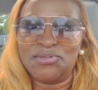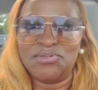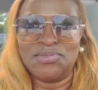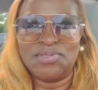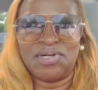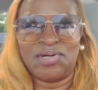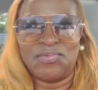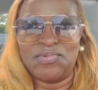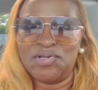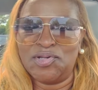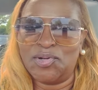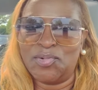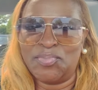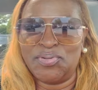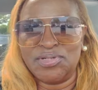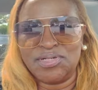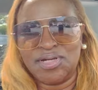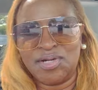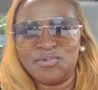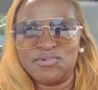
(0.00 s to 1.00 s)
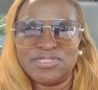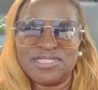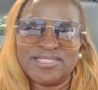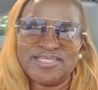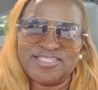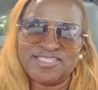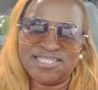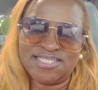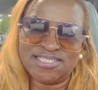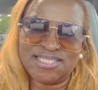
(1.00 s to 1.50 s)
You know, we don't put up with
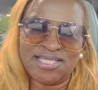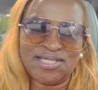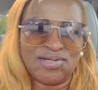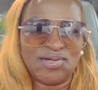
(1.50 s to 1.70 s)
each other. He